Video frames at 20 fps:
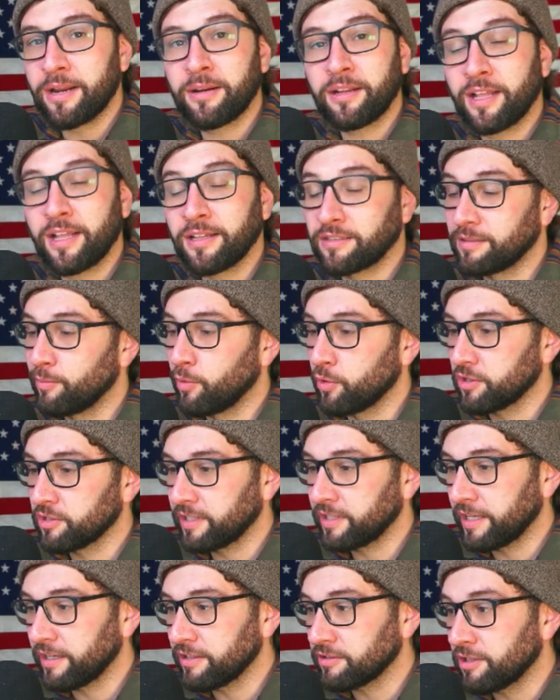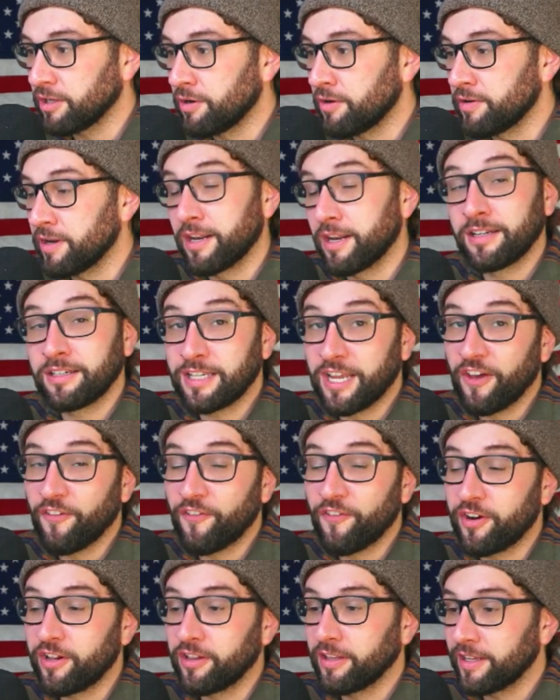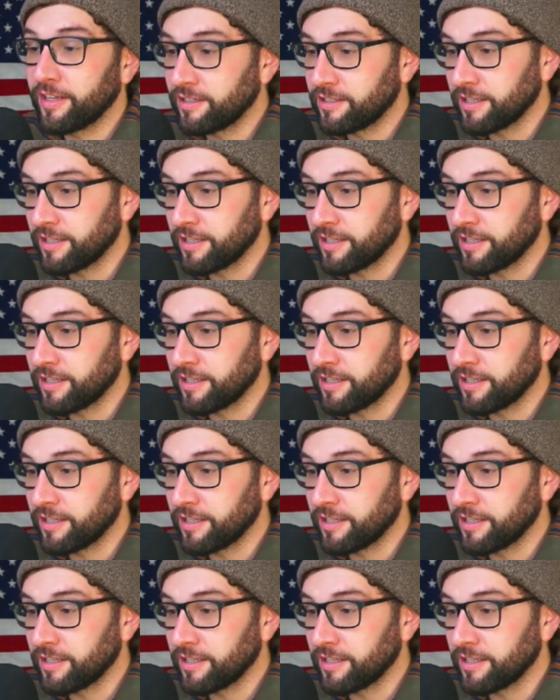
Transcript: get some more sales going, and it definitely did